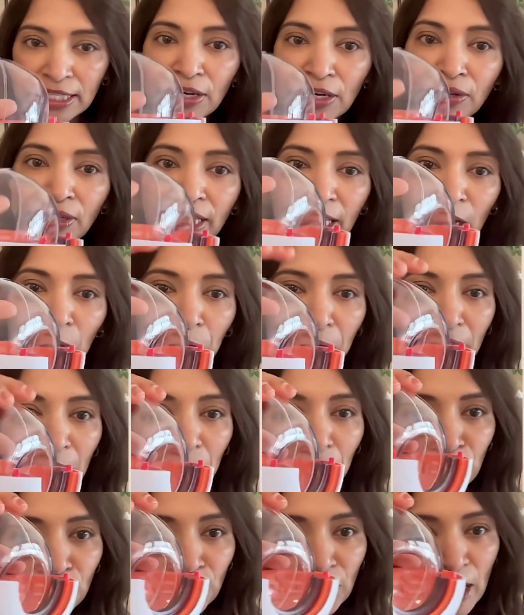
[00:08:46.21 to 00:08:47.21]
here to help keep
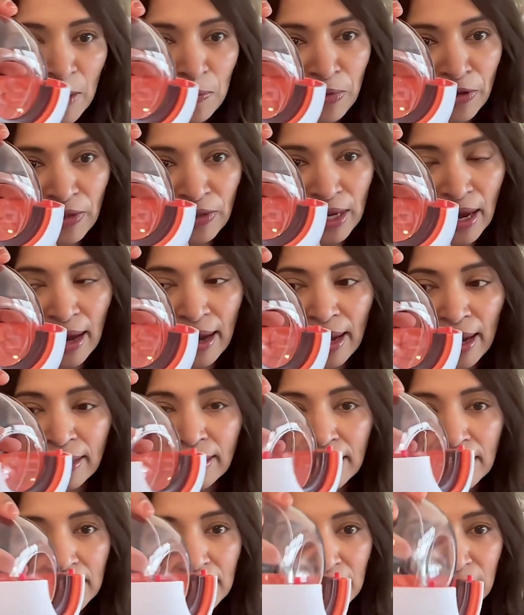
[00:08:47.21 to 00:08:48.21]
the shape of the eye.
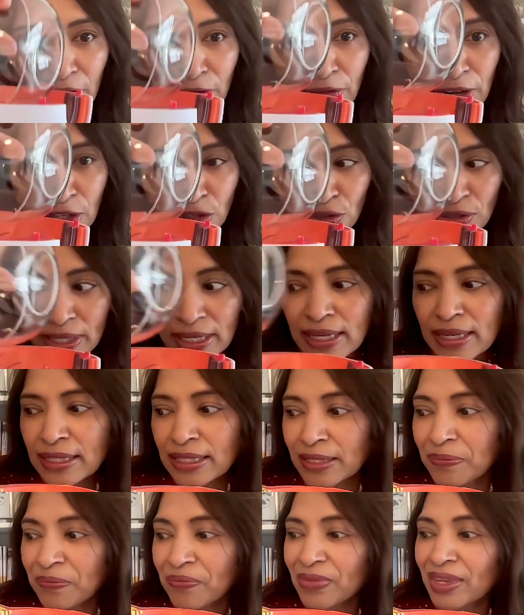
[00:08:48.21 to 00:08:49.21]
This is the vitreous.